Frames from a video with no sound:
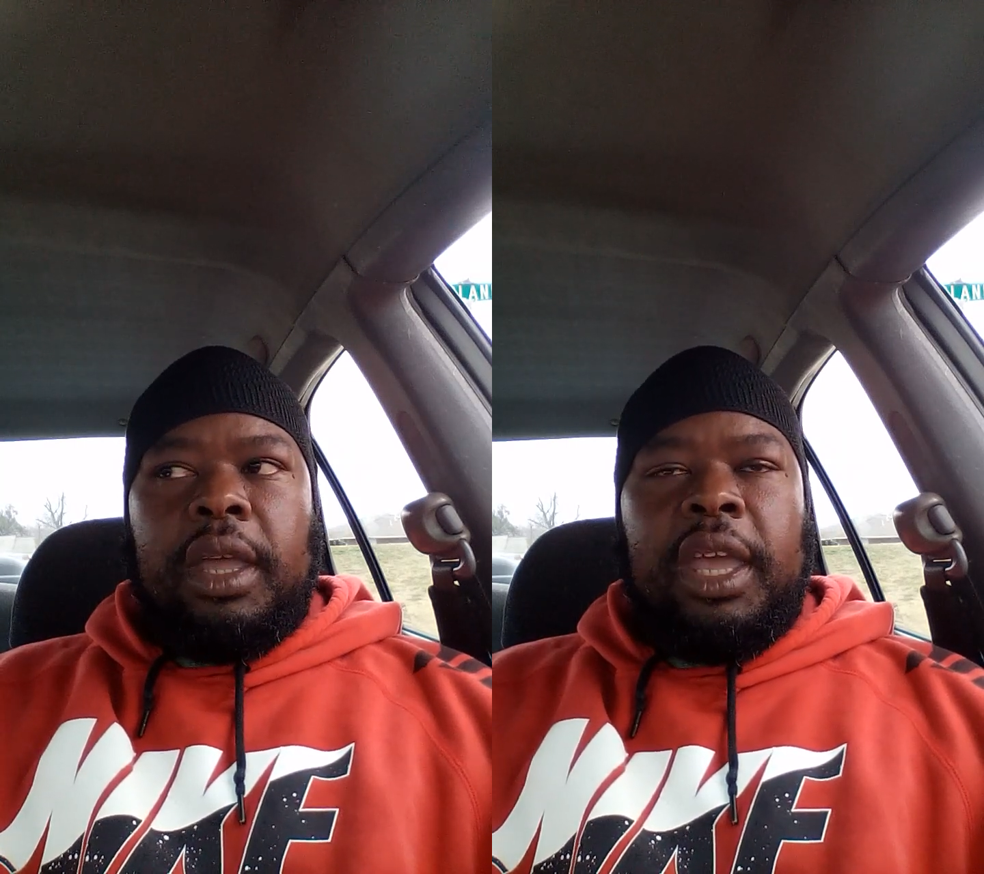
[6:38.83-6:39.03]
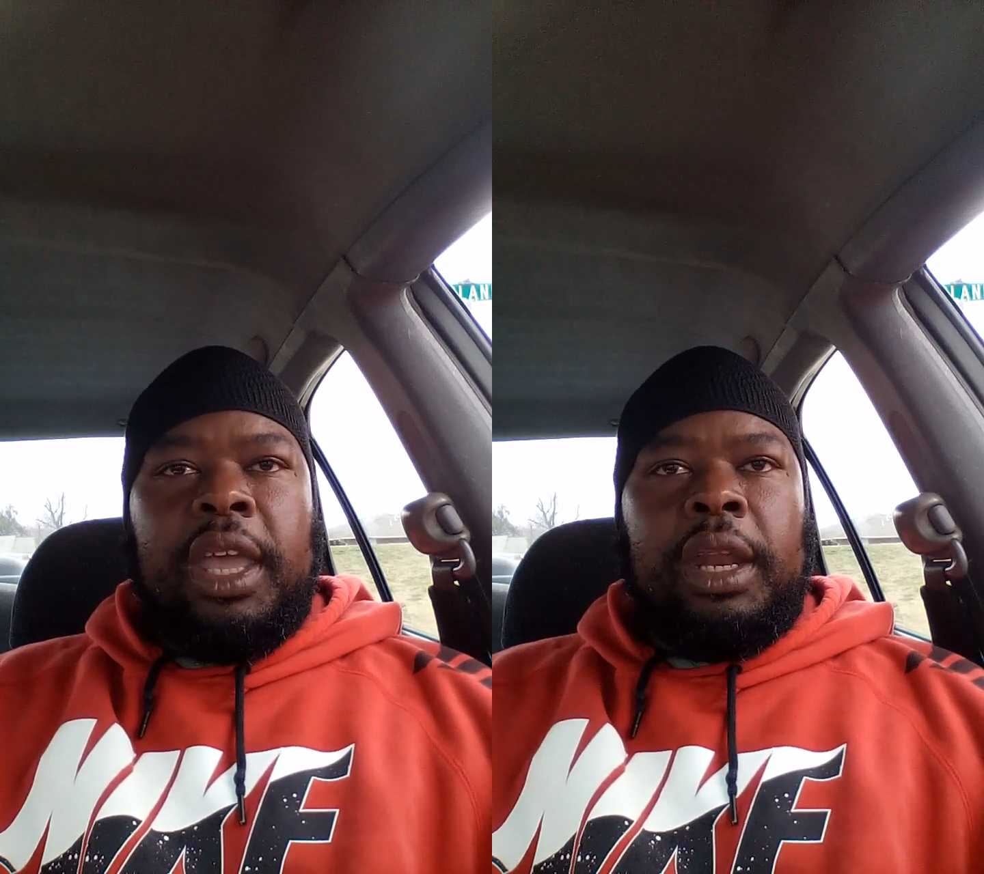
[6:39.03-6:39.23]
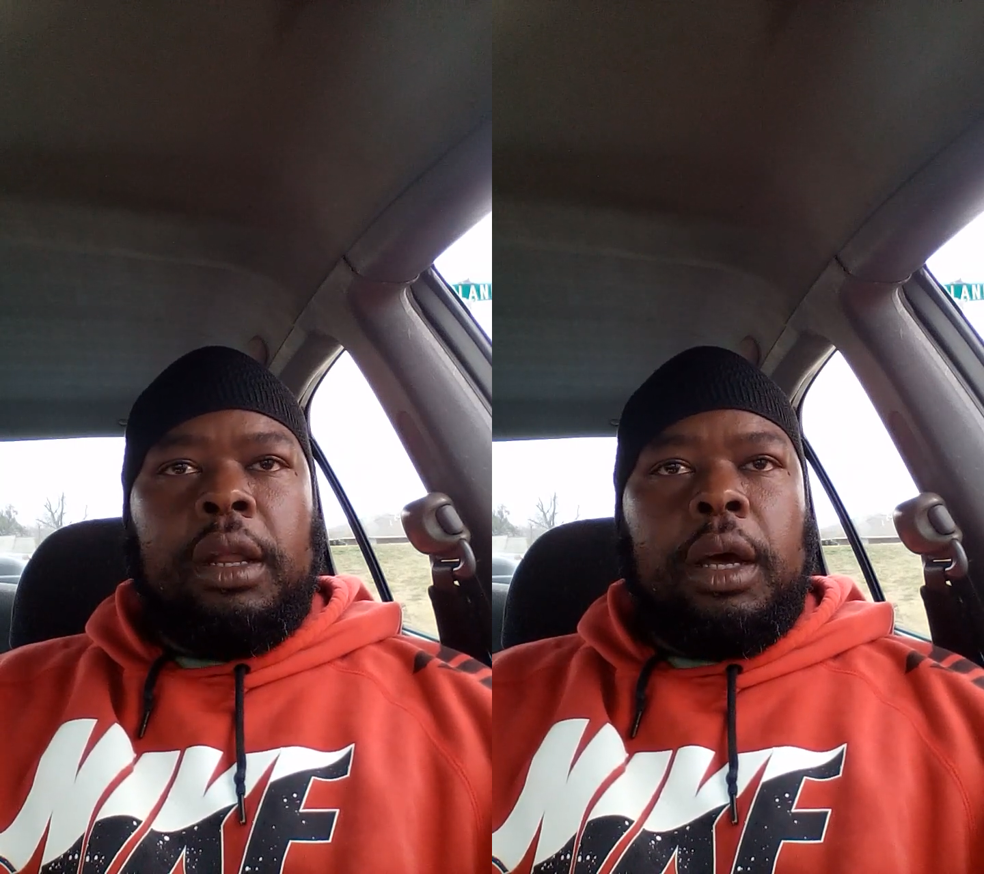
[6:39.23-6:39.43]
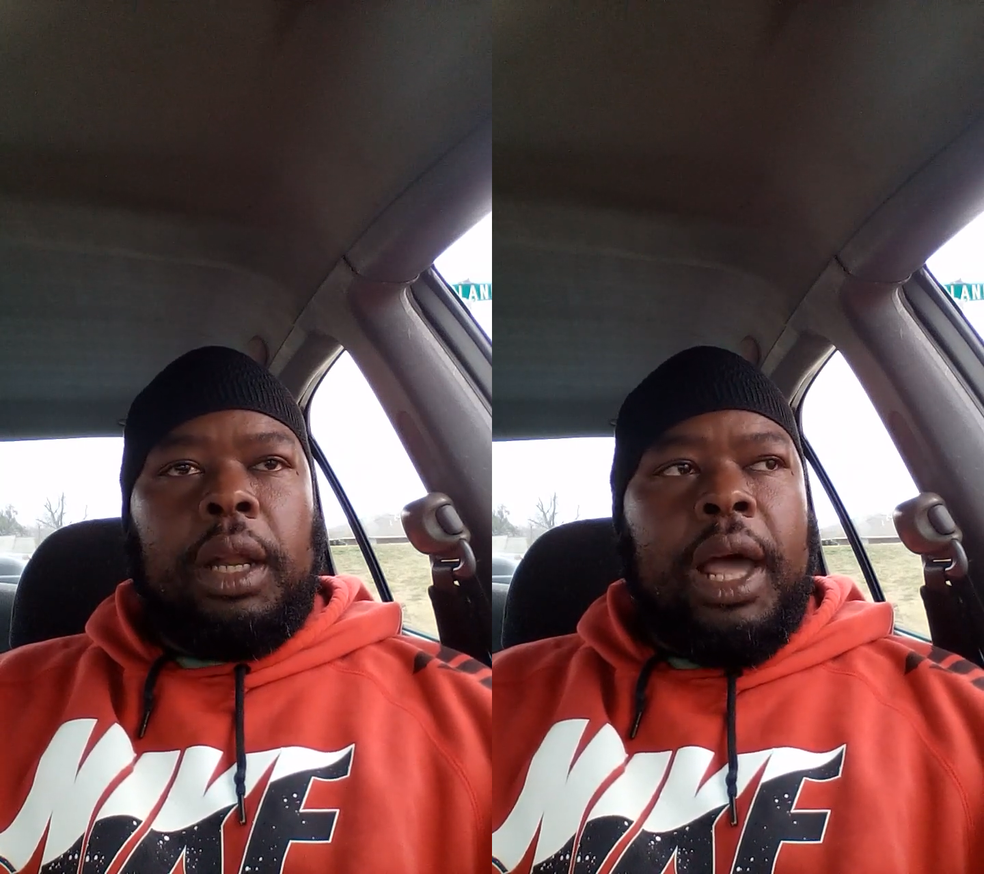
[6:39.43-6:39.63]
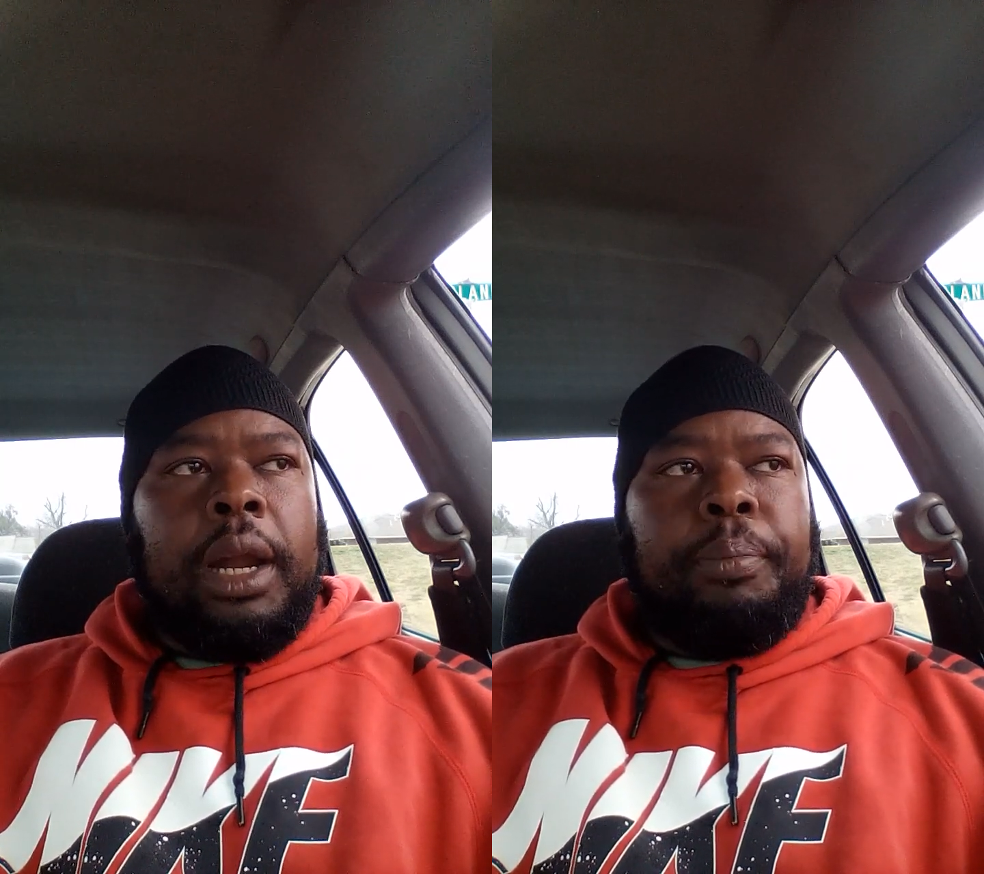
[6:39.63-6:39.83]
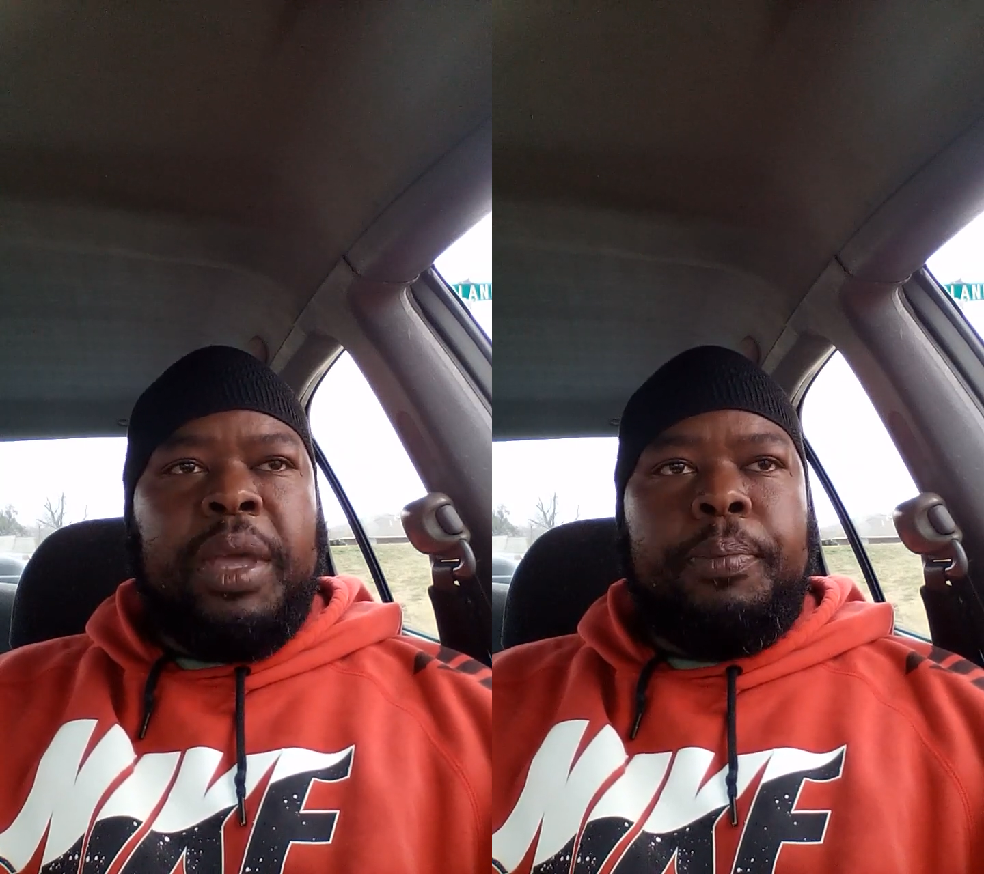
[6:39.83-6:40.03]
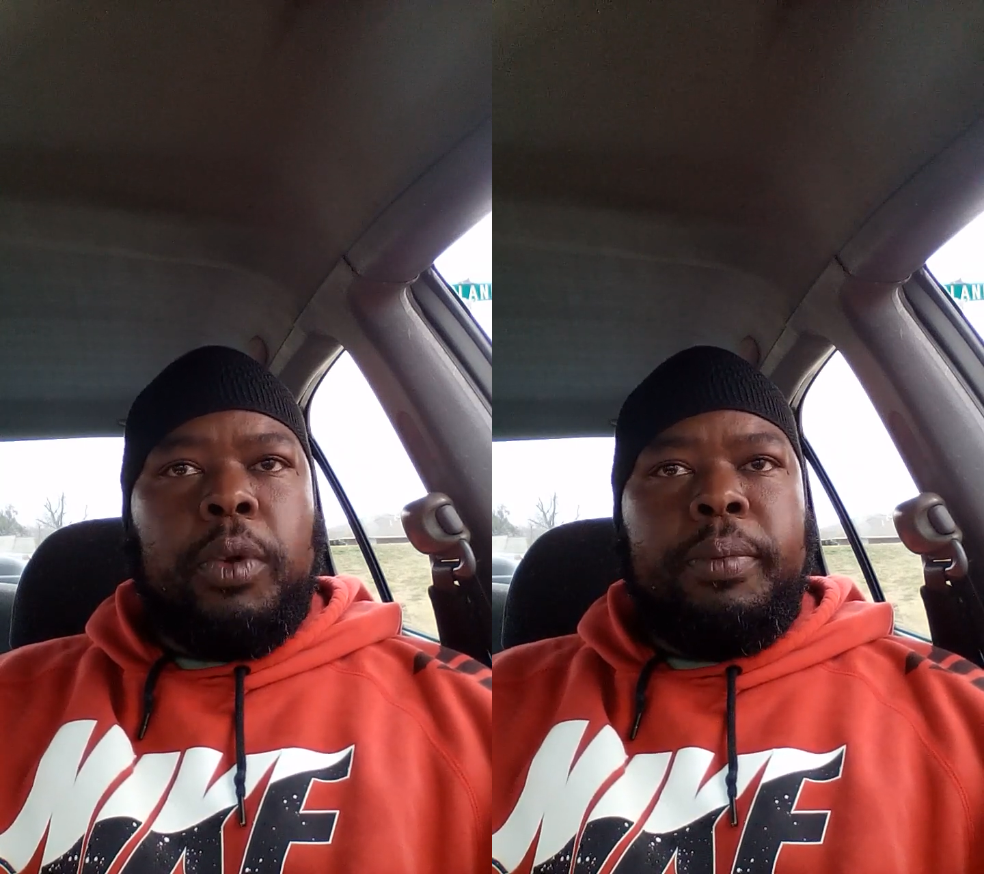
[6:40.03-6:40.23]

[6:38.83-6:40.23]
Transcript: And a lot of people